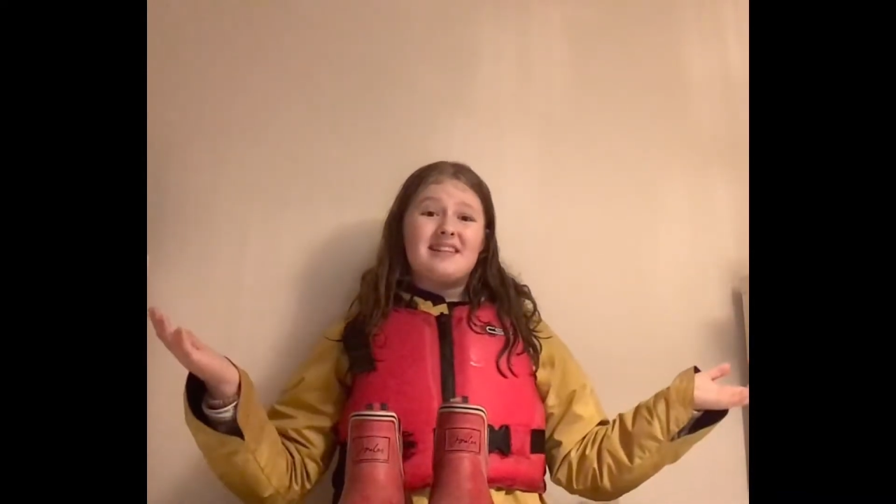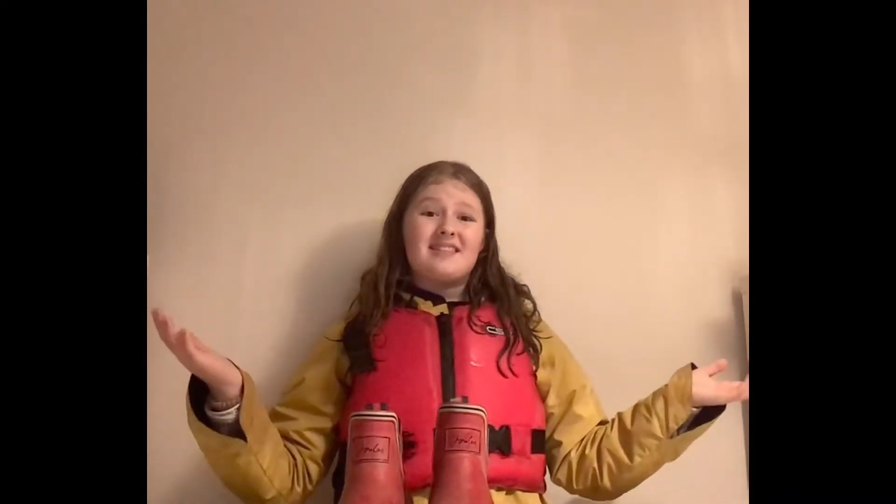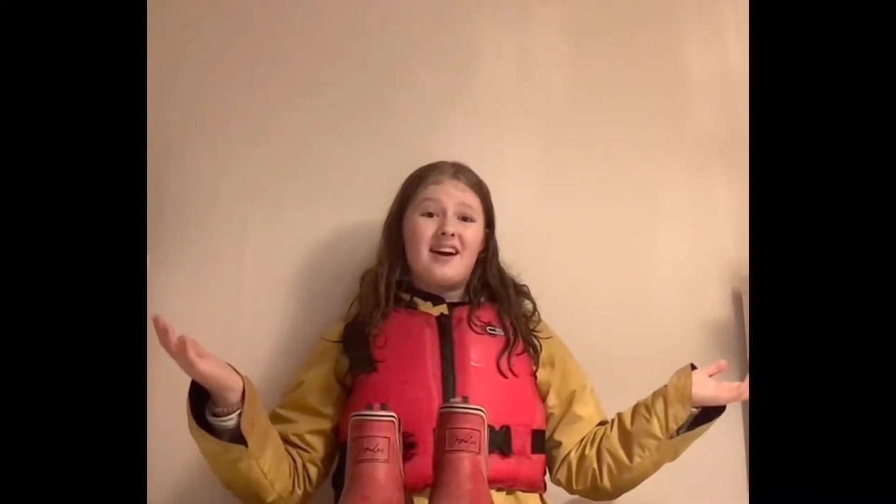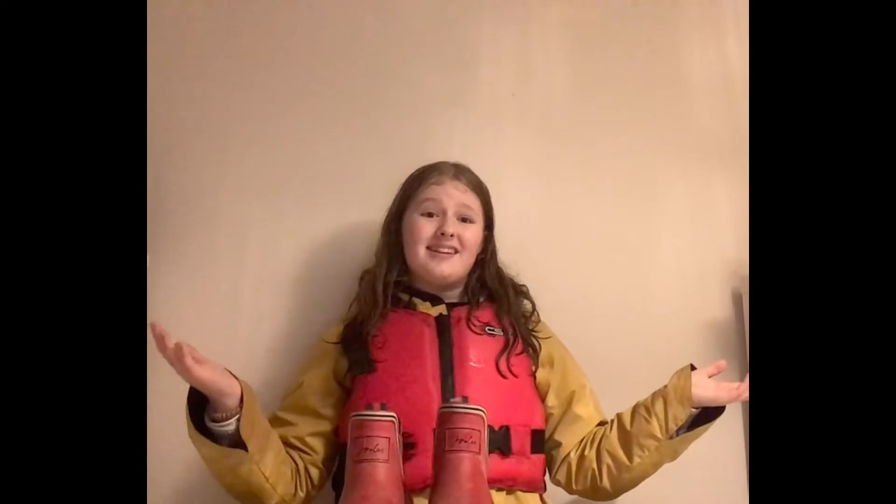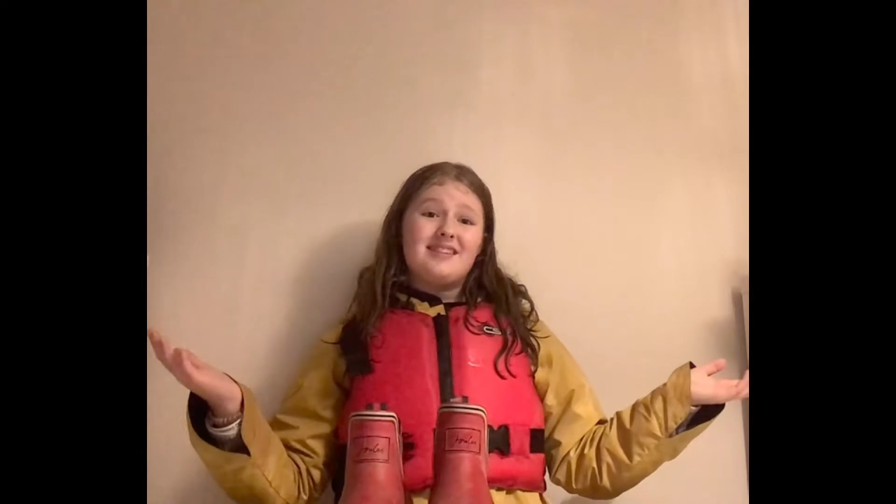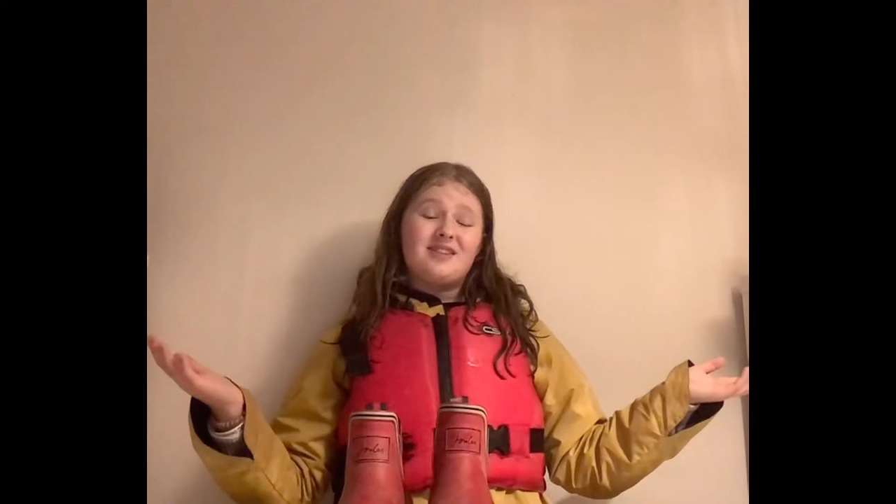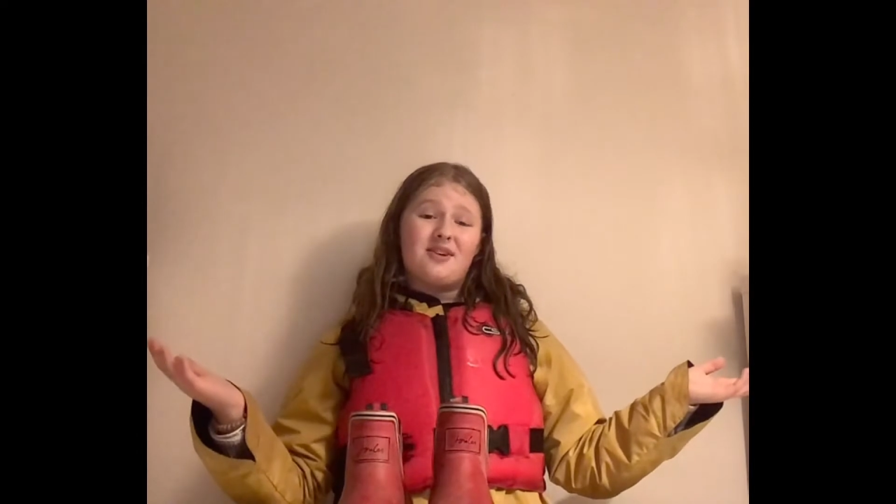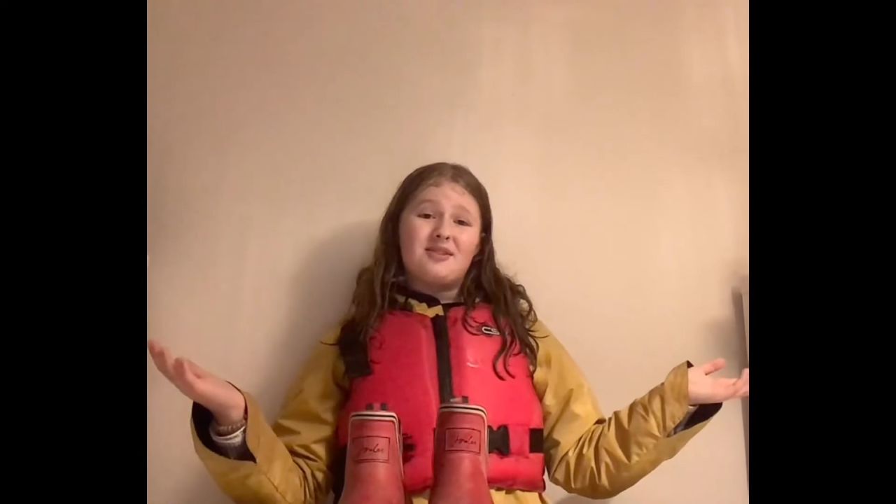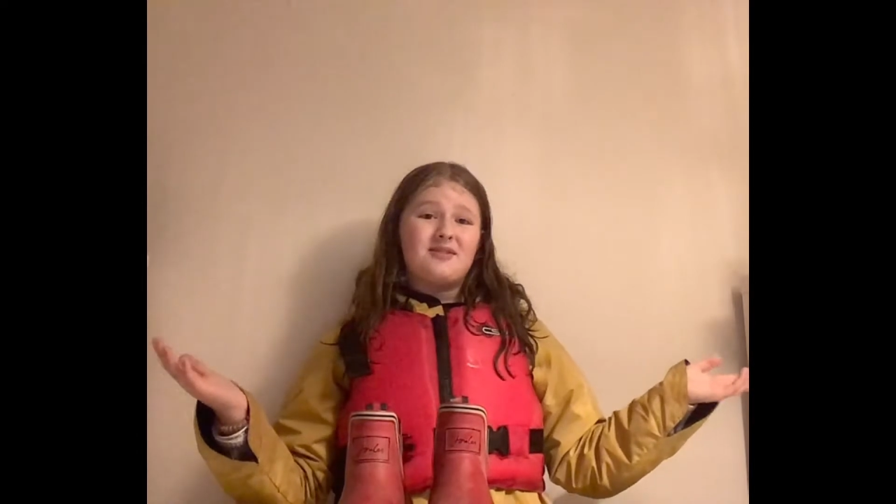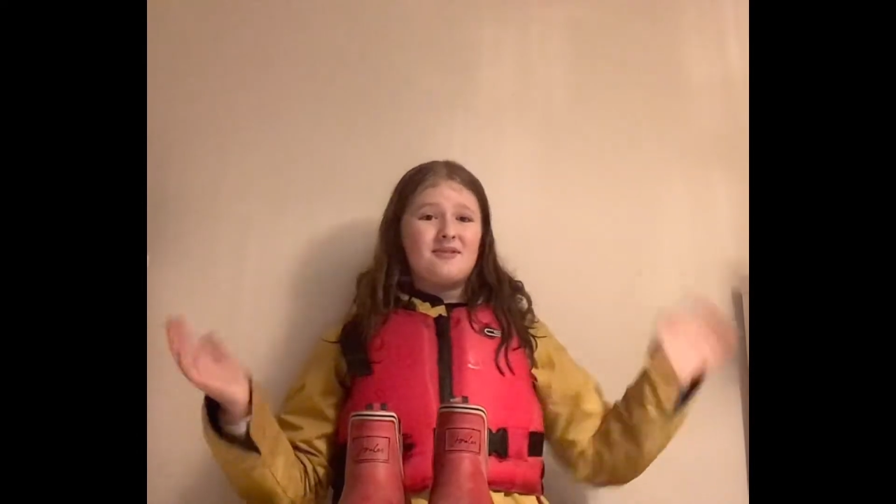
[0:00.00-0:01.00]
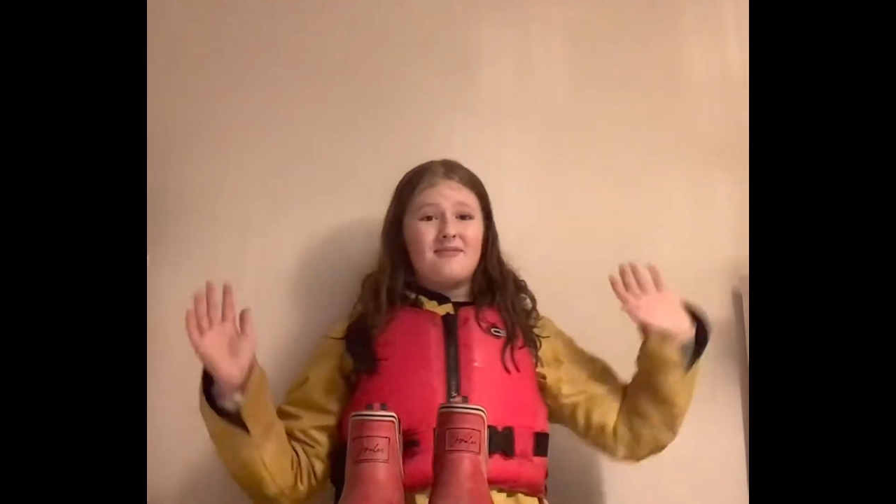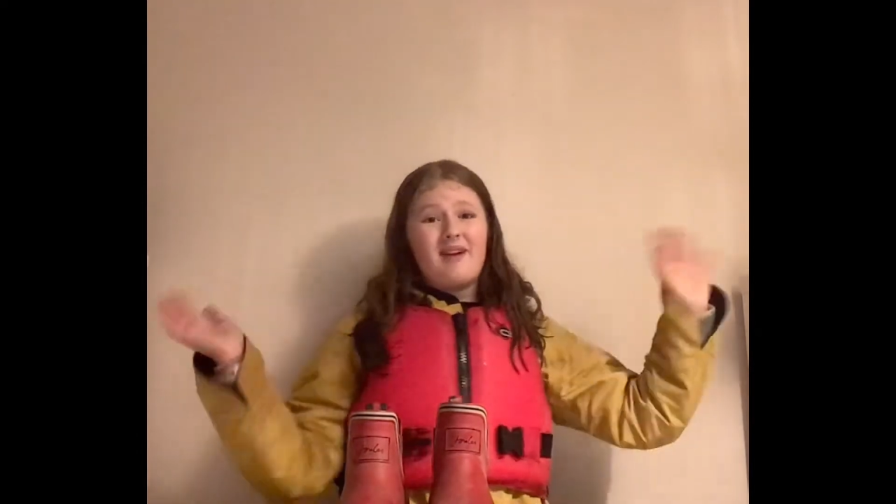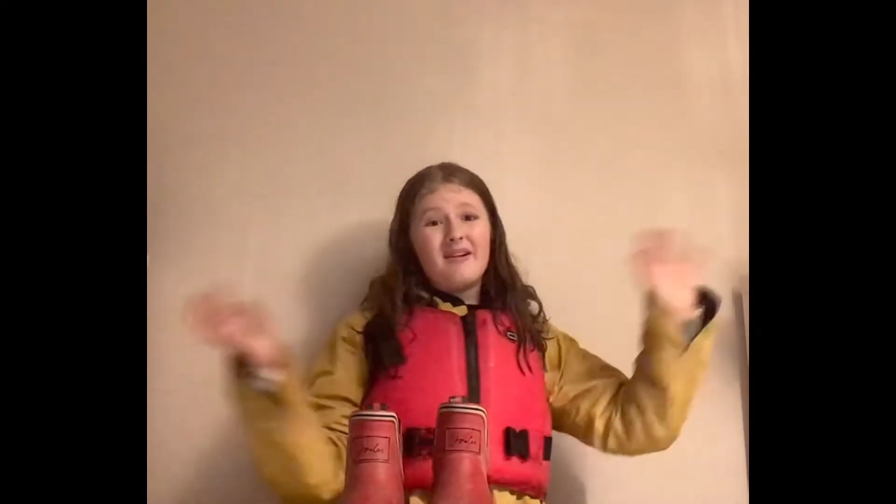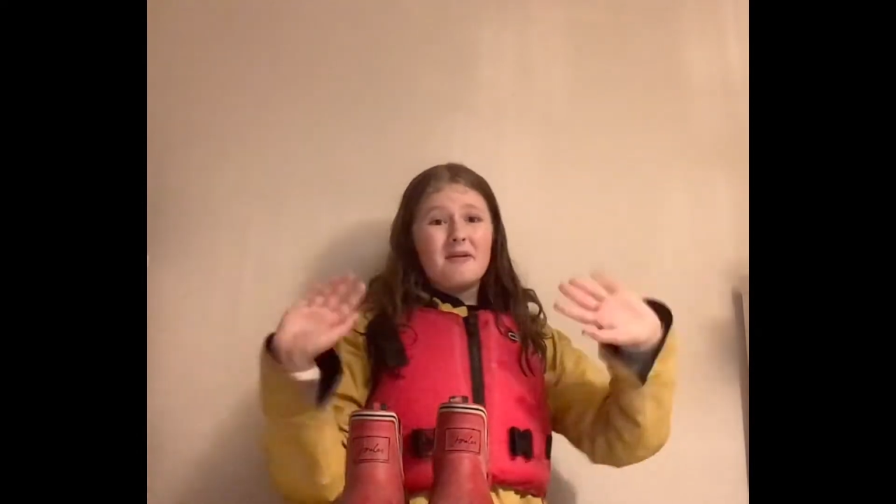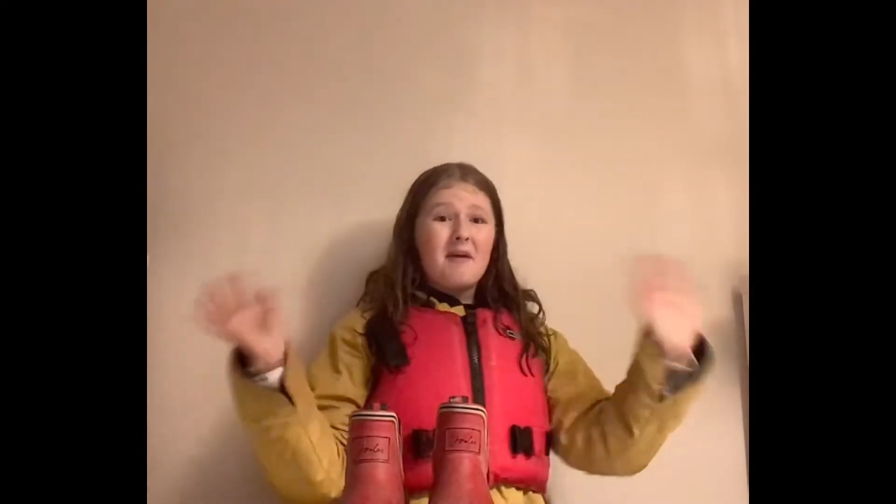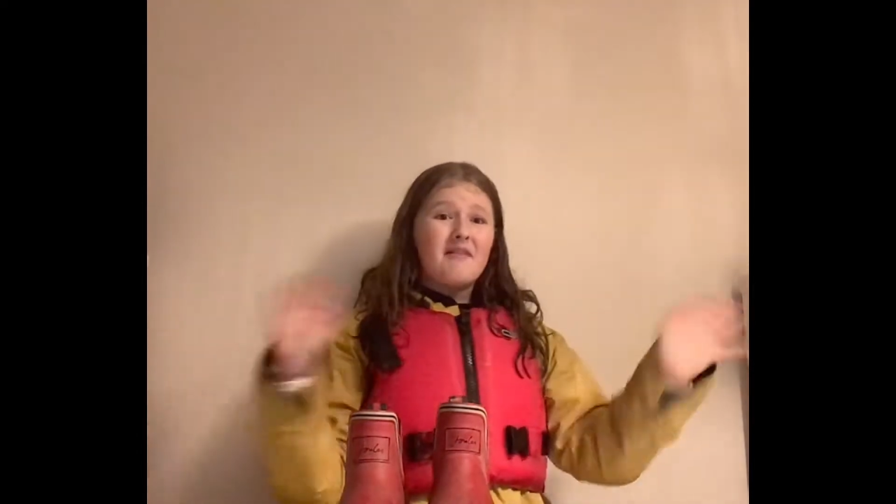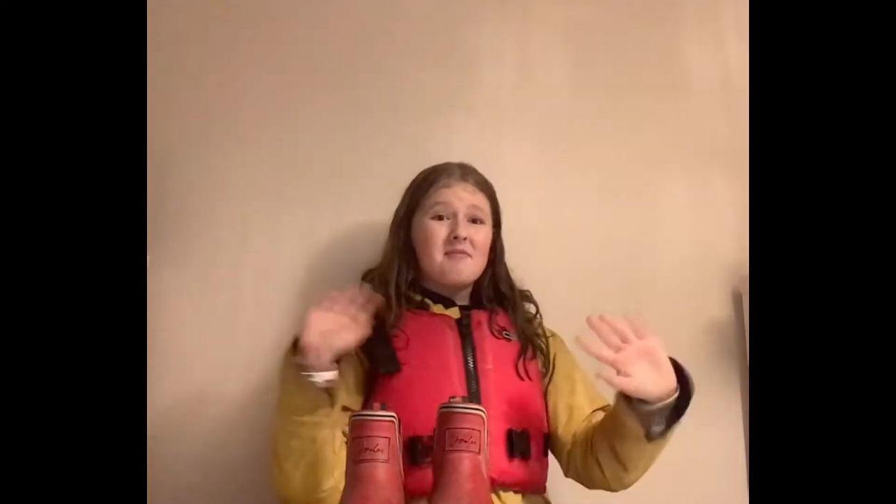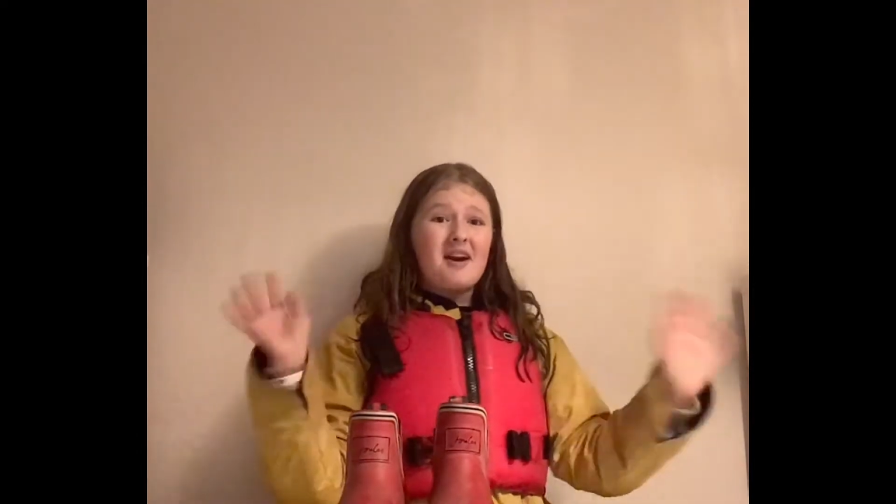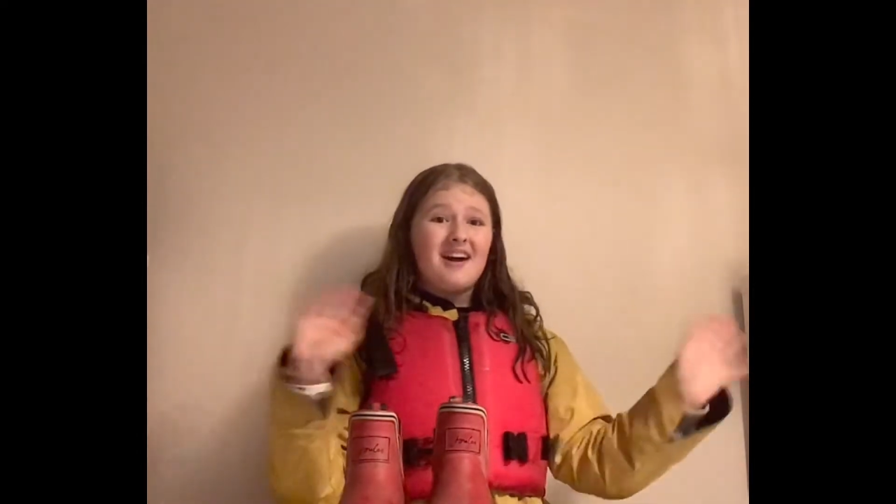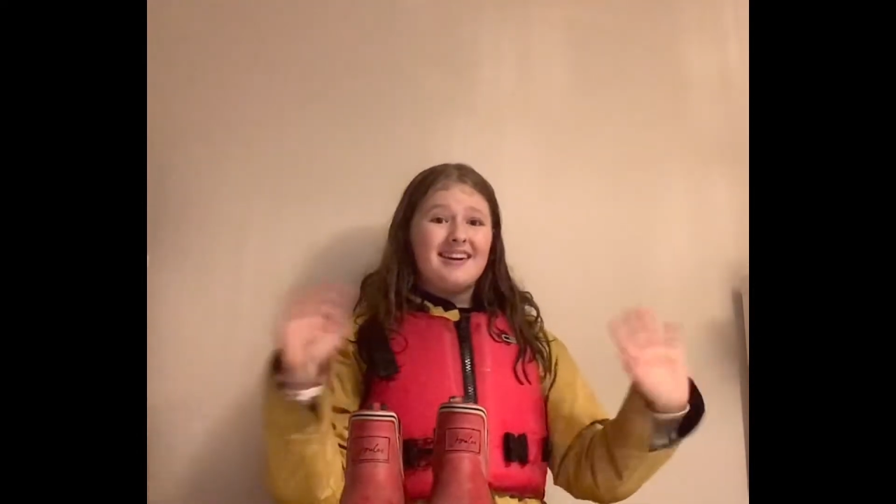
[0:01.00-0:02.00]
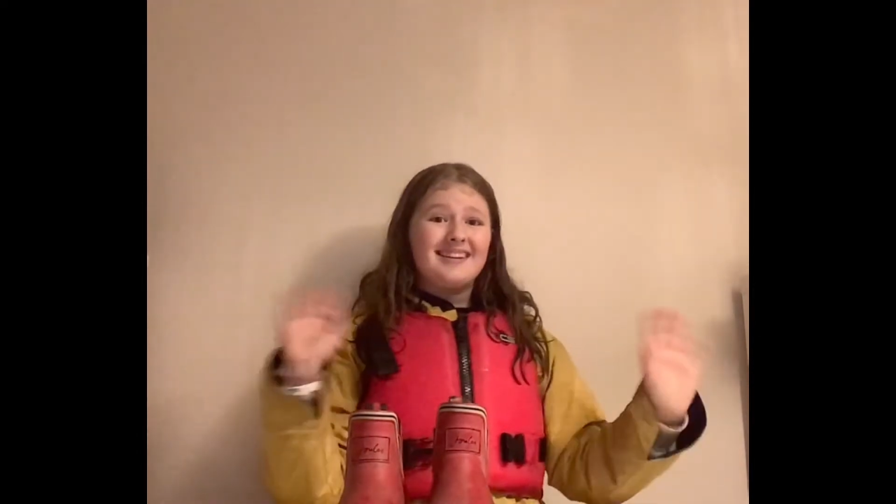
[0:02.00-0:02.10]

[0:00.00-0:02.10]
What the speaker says: Tiny Tots. Welcome everyone!